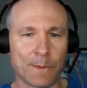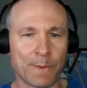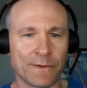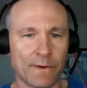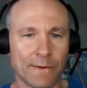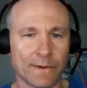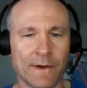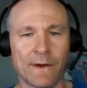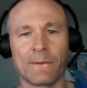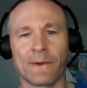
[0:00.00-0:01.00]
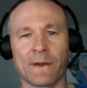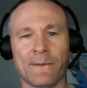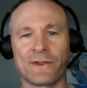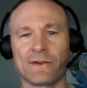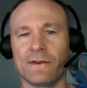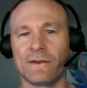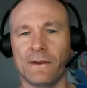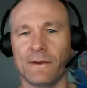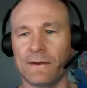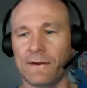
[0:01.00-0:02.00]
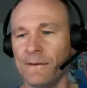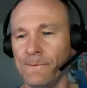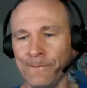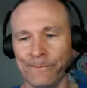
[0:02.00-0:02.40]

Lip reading: happens all the time. Like I mentioned in